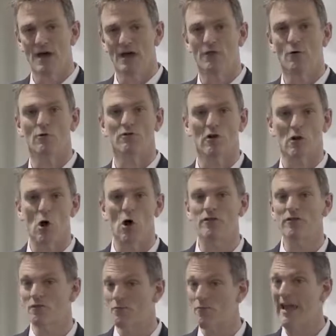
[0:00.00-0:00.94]
There was a
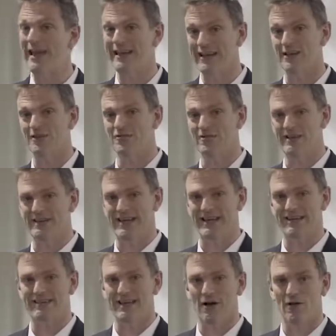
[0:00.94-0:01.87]
lot of regulatory
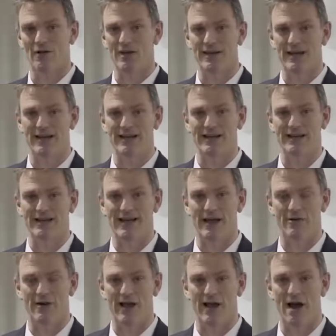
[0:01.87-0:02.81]
detail that needed
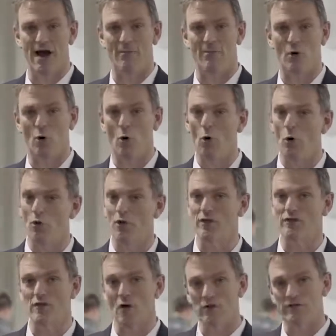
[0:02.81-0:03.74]
clearing up, all the
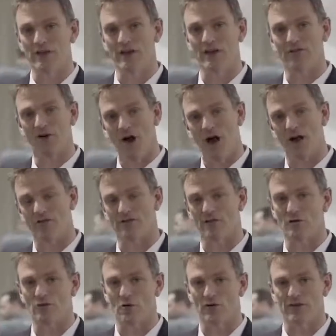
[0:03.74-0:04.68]
dotting of I's
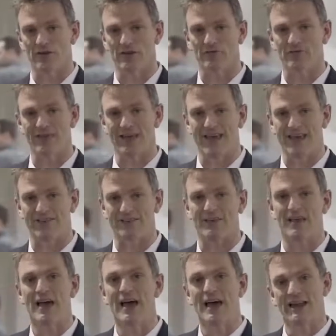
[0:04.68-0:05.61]
and crossing of T's
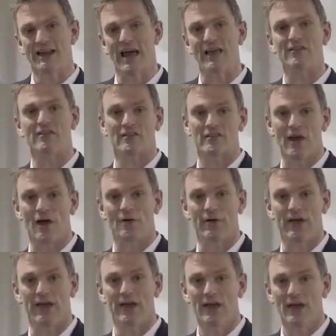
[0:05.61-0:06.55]

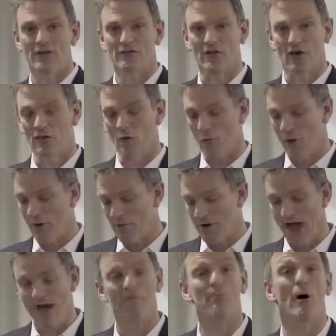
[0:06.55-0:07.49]
necessary so that we would
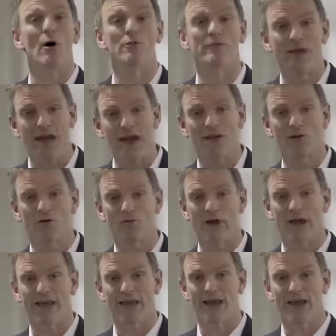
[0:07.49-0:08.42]
have both technical
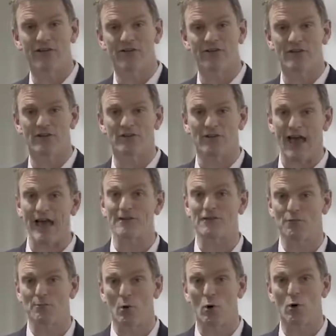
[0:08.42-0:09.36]
regulations and
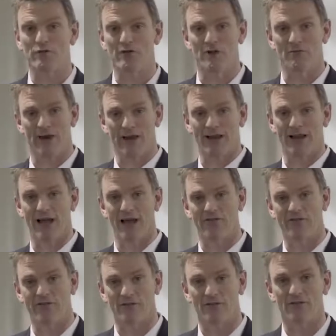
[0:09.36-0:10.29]
sporting
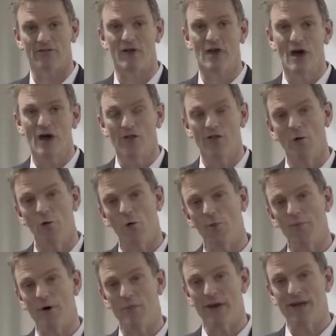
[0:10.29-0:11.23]
regulations that
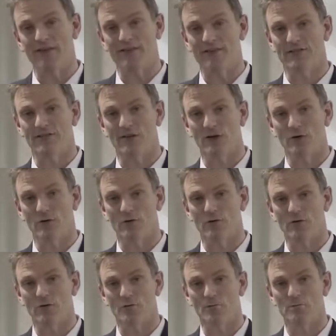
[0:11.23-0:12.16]
would permit its
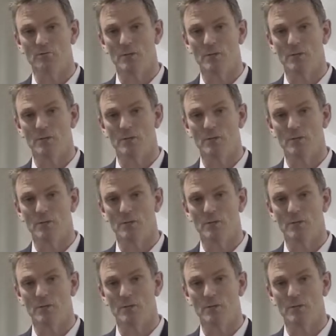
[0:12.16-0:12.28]
use.